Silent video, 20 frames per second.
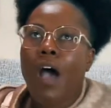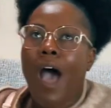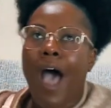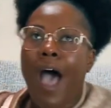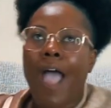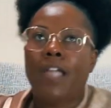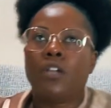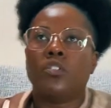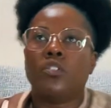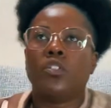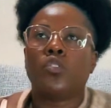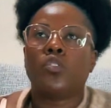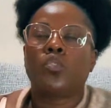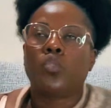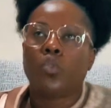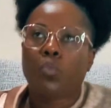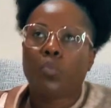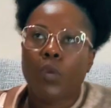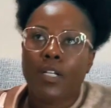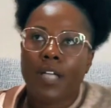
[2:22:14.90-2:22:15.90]
I
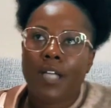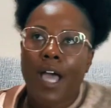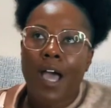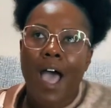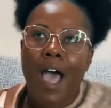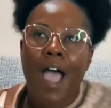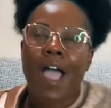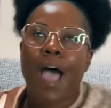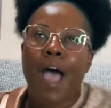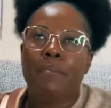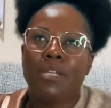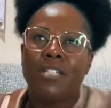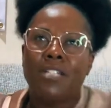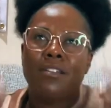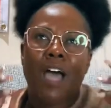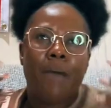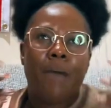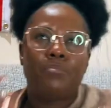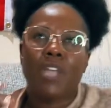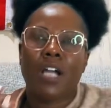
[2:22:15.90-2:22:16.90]
understood what I, I
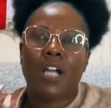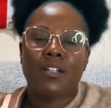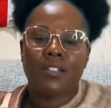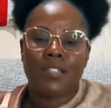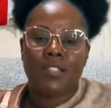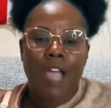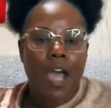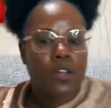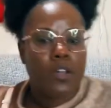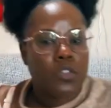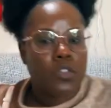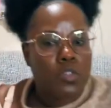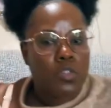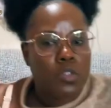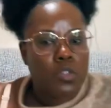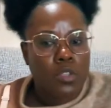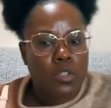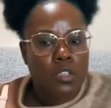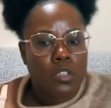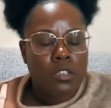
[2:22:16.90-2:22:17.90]
mean, I'm not gonna say I
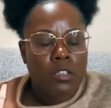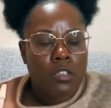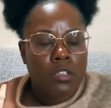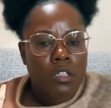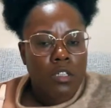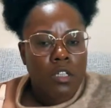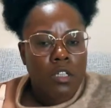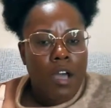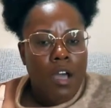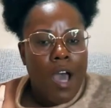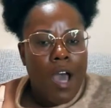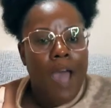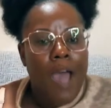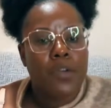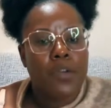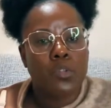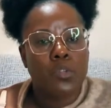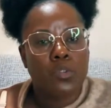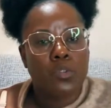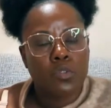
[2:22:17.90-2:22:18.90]
understood. I
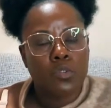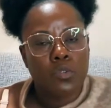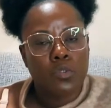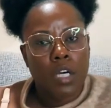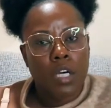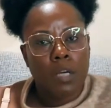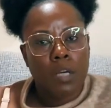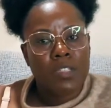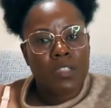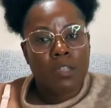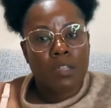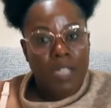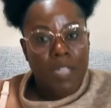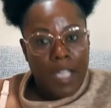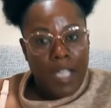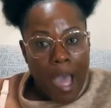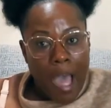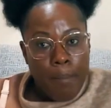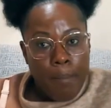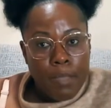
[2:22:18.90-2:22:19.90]
knew um
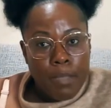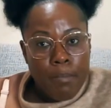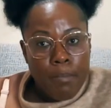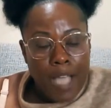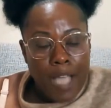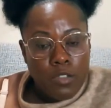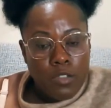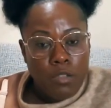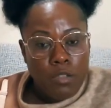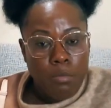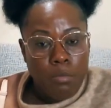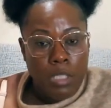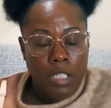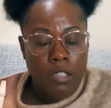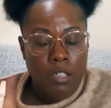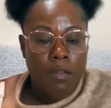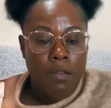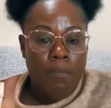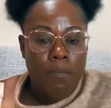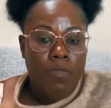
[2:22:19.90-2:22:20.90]
something happened bad to
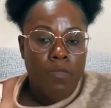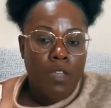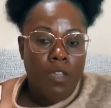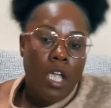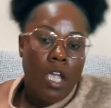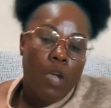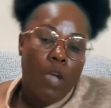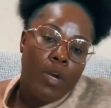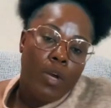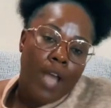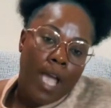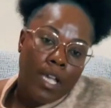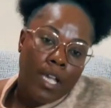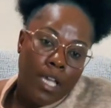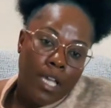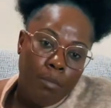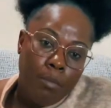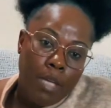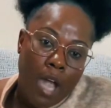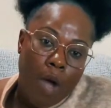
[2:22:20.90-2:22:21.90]
me. And when I
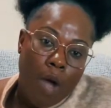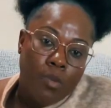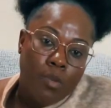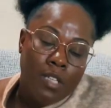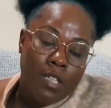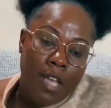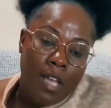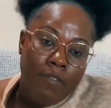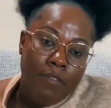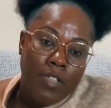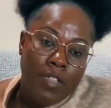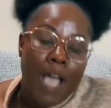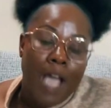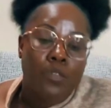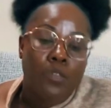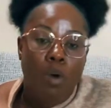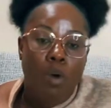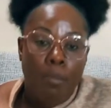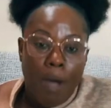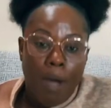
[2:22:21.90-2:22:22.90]
came here, I was 11. I
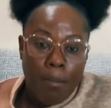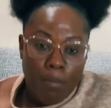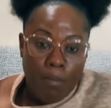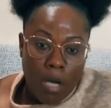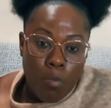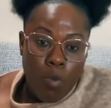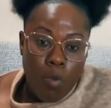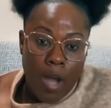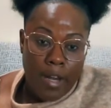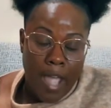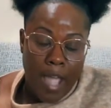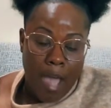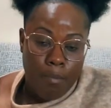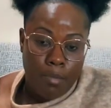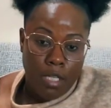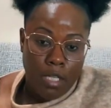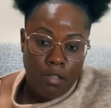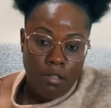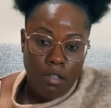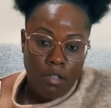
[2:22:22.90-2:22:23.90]
told my mom what
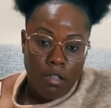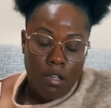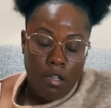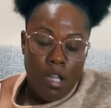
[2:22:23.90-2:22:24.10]
happened.